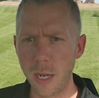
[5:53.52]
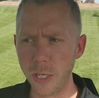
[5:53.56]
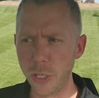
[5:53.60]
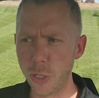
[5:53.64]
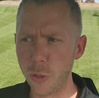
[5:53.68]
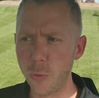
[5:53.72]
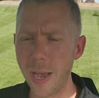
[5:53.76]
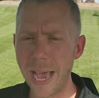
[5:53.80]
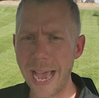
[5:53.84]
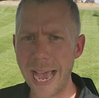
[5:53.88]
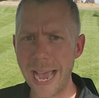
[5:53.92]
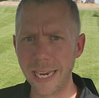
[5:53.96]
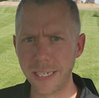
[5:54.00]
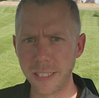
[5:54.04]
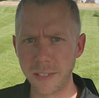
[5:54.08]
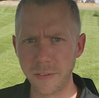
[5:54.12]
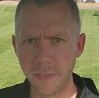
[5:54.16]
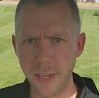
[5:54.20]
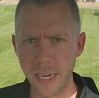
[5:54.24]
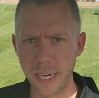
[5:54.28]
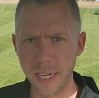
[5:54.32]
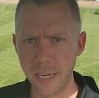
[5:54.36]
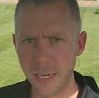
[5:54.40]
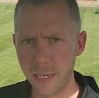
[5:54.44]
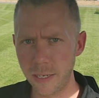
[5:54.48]
You
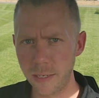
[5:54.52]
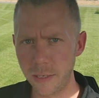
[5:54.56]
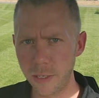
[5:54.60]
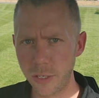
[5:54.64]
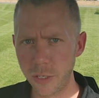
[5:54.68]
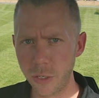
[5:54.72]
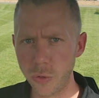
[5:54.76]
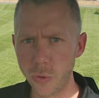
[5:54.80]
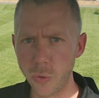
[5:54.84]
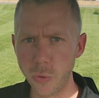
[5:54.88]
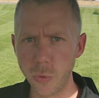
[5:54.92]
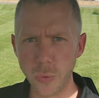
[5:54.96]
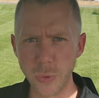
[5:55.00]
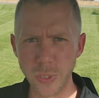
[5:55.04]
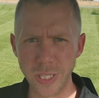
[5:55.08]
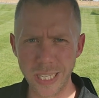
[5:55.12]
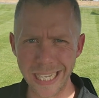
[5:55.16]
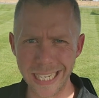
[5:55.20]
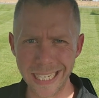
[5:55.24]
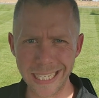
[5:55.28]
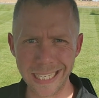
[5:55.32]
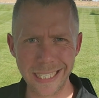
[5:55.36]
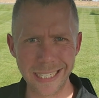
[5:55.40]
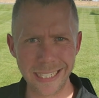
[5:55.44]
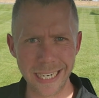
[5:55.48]
activate it, use
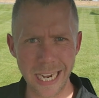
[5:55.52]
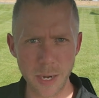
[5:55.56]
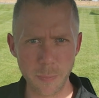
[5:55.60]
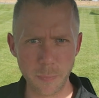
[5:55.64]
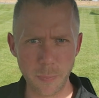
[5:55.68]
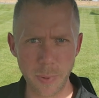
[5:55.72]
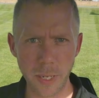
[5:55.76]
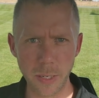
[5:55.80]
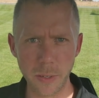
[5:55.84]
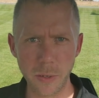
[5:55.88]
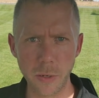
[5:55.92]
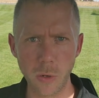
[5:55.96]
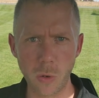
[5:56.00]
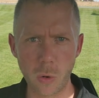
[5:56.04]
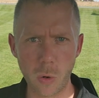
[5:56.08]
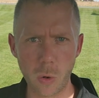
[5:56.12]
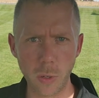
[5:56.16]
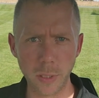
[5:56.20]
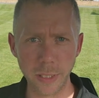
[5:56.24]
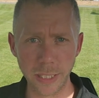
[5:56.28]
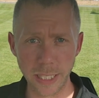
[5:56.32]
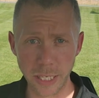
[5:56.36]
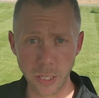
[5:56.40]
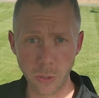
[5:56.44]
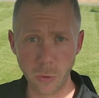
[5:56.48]
the set button
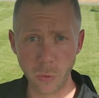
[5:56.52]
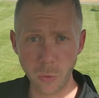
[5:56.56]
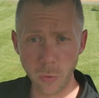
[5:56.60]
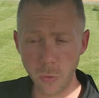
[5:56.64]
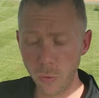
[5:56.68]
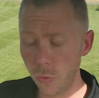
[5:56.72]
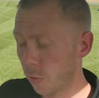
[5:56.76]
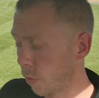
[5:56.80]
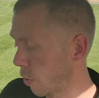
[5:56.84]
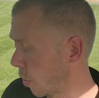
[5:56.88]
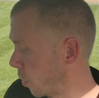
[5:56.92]
on the cruise